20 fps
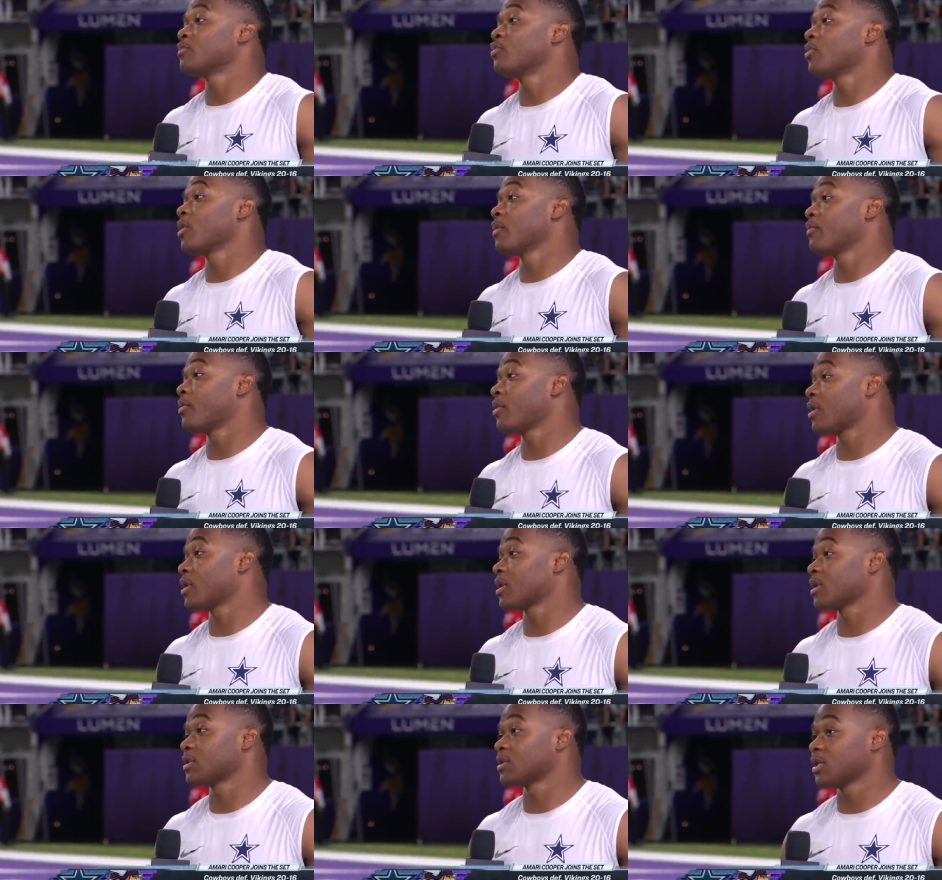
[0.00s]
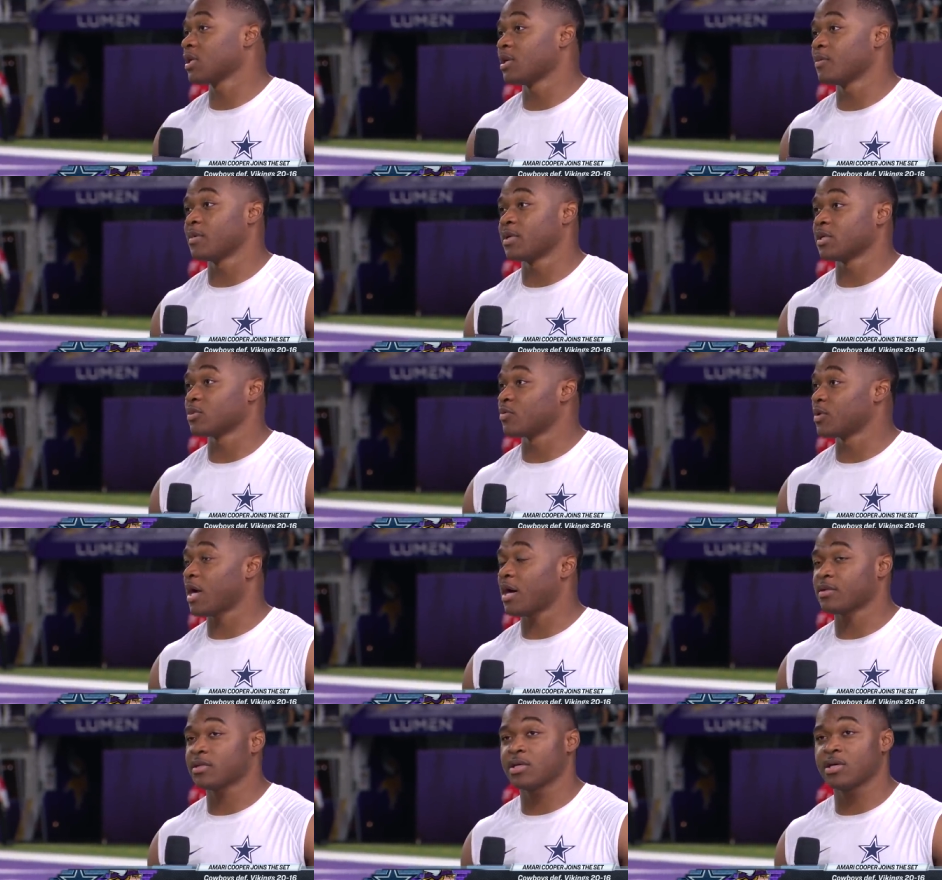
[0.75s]
important part of the team no because
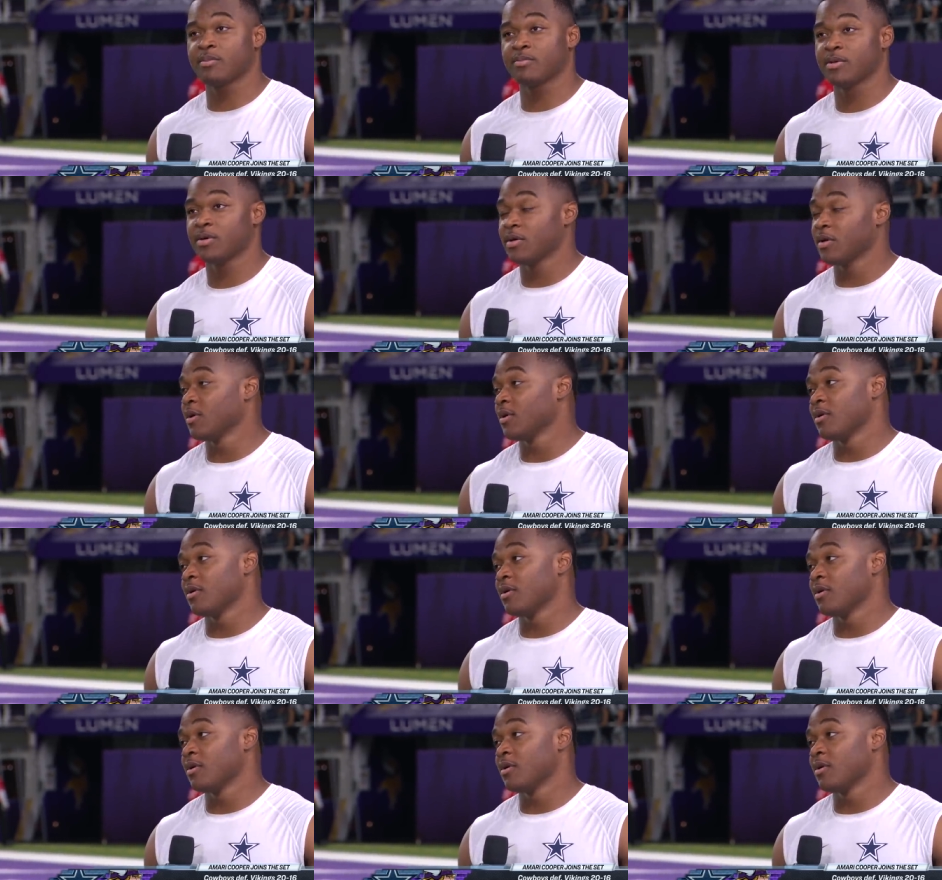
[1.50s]
without them,